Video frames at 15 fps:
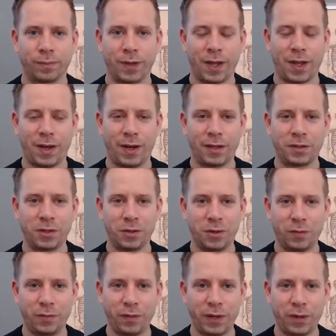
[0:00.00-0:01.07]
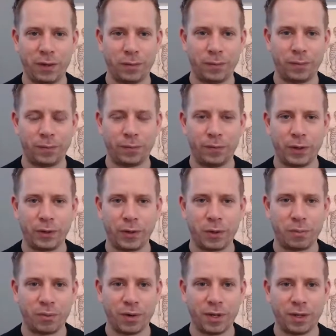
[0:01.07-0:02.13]
And as you feel your
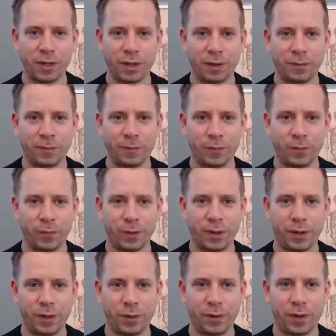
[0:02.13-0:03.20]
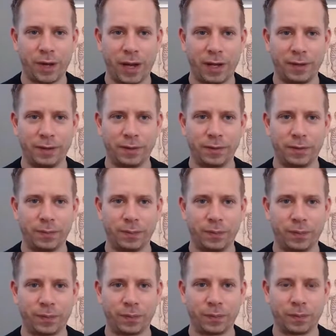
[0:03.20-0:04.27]
breathing with your hand,
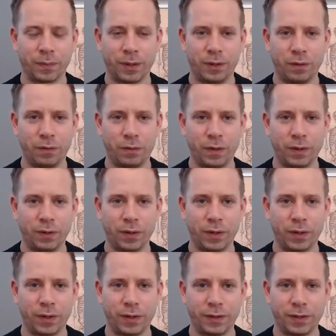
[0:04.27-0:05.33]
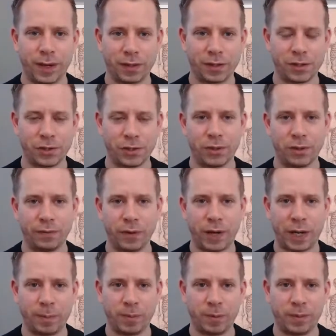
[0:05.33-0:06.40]
and you feel the texture of your
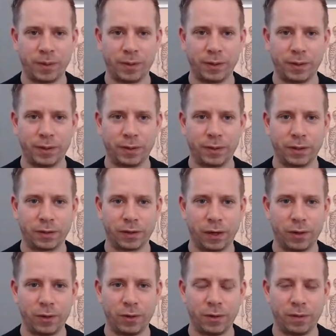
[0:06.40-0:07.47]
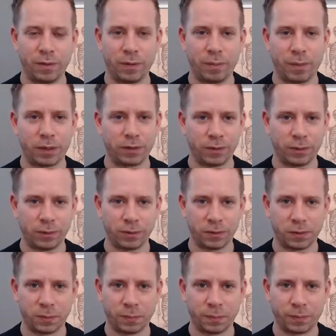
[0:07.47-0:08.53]
abdomen, the tone of the muscles,